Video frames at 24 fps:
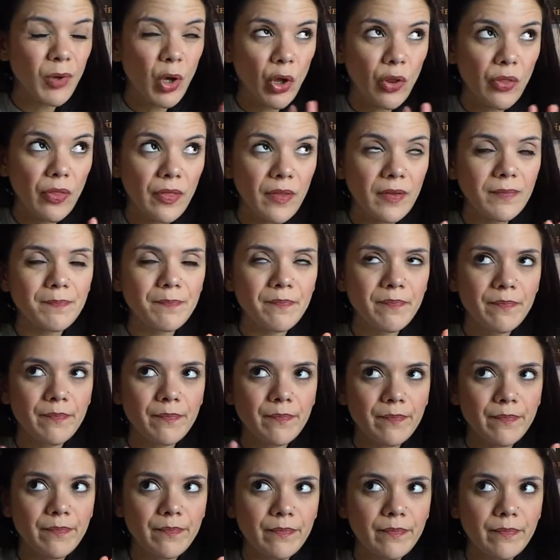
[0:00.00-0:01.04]
on the
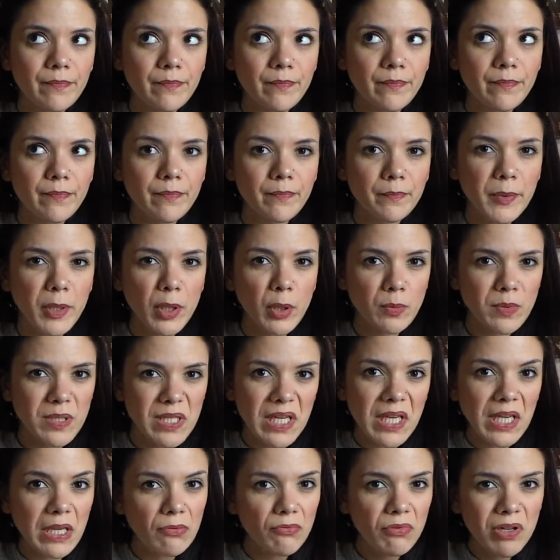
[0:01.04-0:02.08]

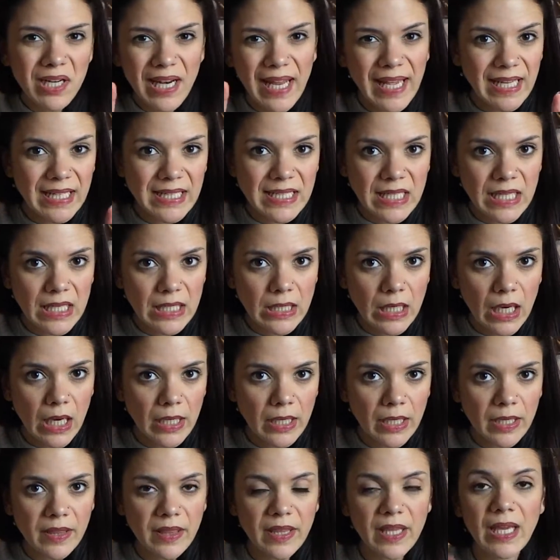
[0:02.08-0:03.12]
beauty related
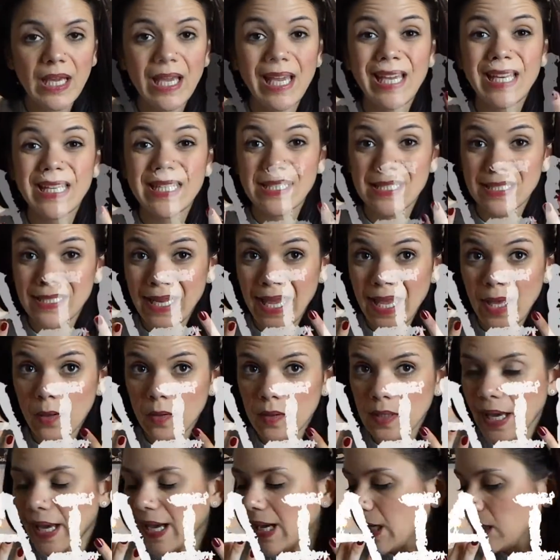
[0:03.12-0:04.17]
kind of thing is nail
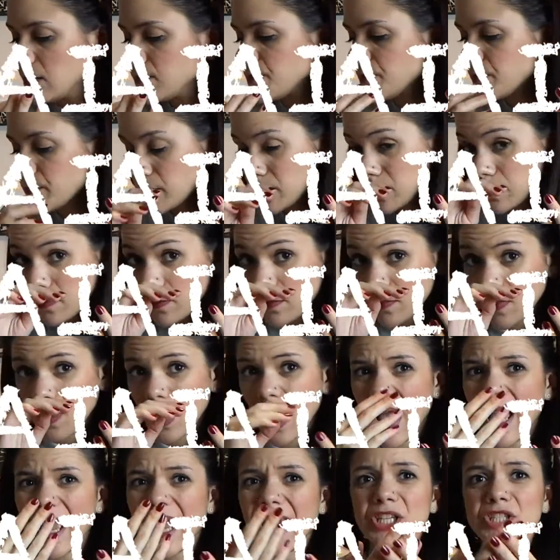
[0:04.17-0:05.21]
care.
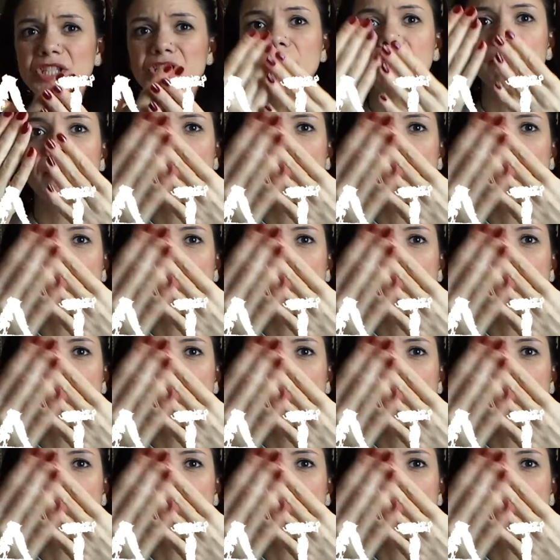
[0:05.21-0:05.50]
I actually